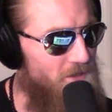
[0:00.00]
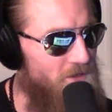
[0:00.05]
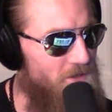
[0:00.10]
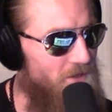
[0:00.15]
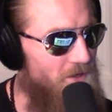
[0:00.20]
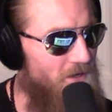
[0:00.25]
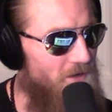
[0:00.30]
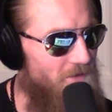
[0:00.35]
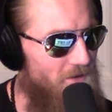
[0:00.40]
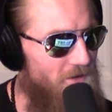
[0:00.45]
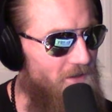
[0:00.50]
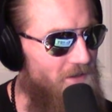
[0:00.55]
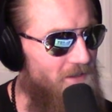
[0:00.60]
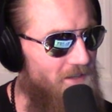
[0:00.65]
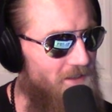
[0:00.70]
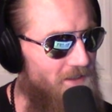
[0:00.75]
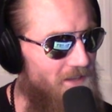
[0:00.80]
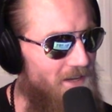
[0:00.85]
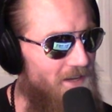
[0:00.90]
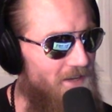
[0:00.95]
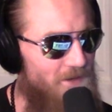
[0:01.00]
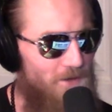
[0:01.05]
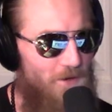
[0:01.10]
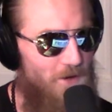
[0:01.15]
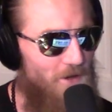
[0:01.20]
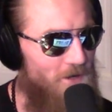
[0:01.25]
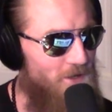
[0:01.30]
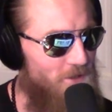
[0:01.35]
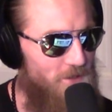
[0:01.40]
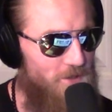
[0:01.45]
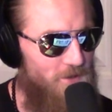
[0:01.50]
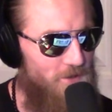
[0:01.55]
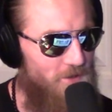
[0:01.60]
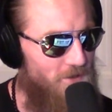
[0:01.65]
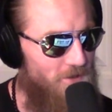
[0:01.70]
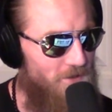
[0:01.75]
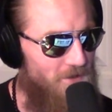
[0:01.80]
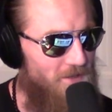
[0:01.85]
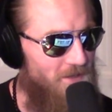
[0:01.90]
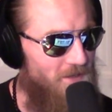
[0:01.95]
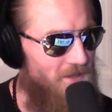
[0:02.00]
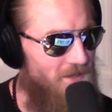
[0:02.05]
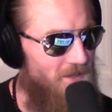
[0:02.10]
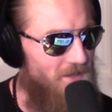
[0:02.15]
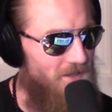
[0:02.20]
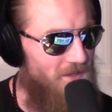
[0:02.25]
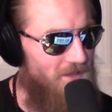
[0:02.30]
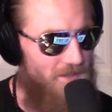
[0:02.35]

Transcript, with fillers: yeah. and everything like that? You know, uh, I'm not sure about a tour